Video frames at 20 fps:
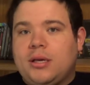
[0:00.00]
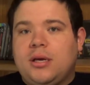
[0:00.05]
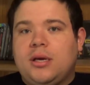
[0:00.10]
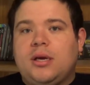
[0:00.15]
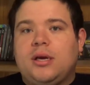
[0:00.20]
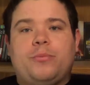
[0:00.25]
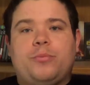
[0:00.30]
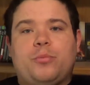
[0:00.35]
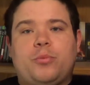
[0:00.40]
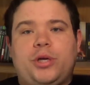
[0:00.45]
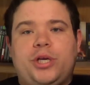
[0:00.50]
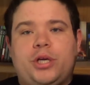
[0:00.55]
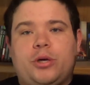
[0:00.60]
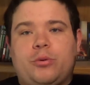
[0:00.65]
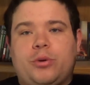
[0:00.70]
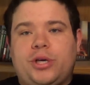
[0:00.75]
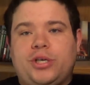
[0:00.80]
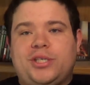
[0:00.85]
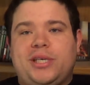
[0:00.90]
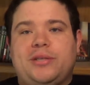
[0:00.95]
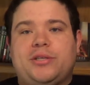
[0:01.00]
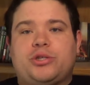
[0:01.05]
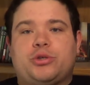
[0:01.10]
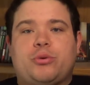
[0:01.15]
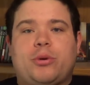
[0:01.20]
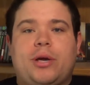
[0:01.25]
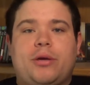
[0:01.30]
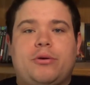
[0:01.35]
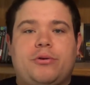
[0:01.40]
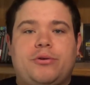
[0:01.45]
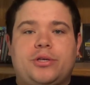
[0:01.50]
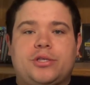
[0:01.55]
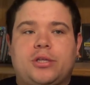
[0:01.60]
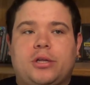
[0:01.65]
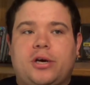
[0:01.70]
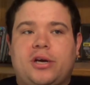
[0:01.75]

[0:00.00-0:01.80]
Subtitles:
From what you see in the trailer, there's a